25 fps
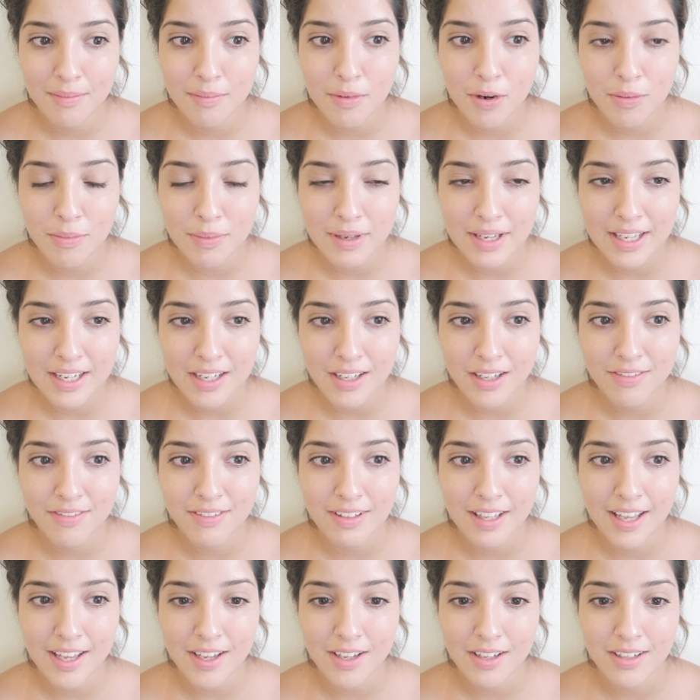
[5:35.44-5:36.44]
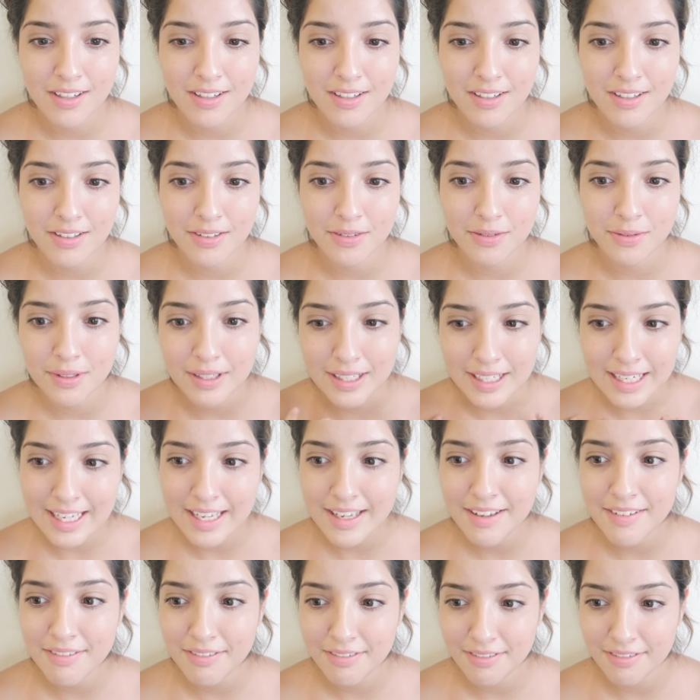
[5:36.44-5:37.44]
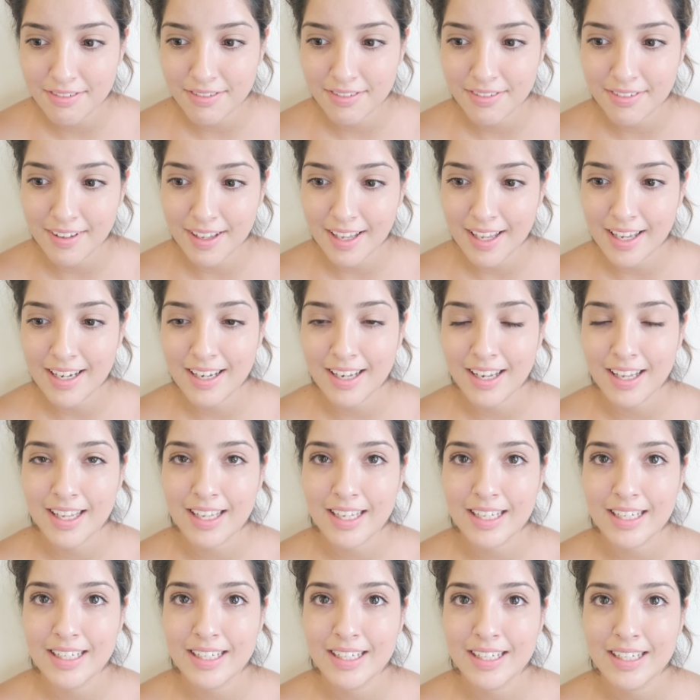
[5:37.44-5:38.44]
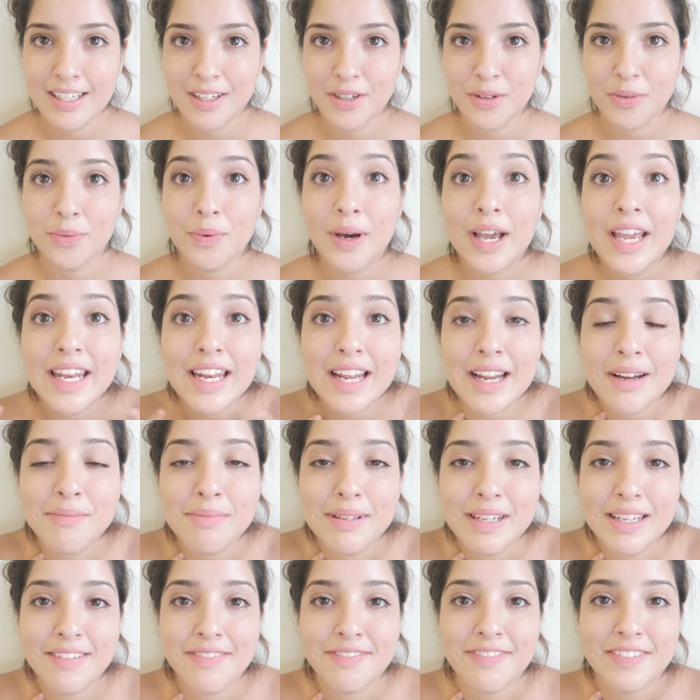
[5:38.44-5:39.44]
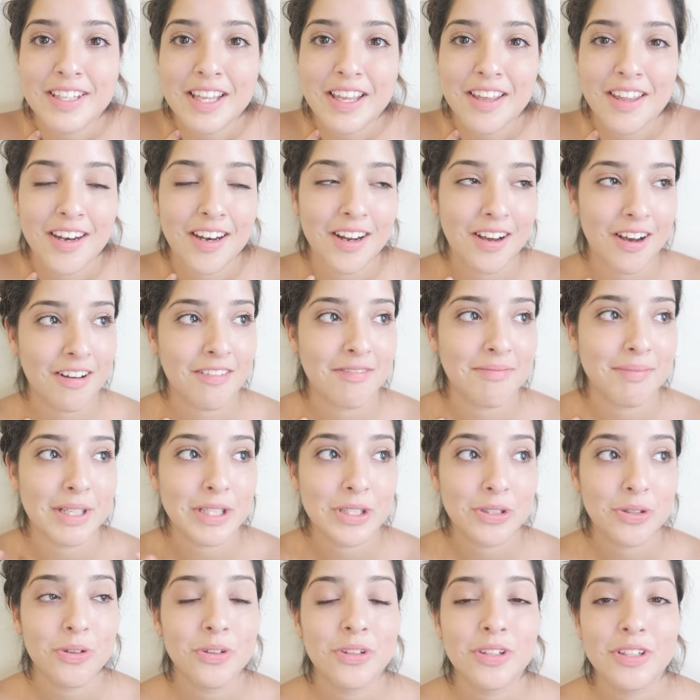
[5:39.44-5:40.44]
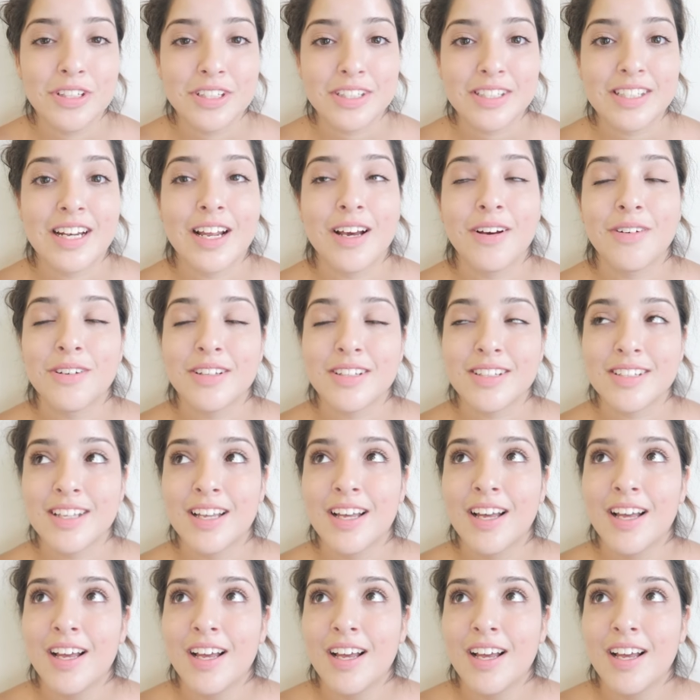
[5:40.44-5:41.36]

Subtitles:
moment of like relief, and like a weight had been lifted off my shoulders, and I was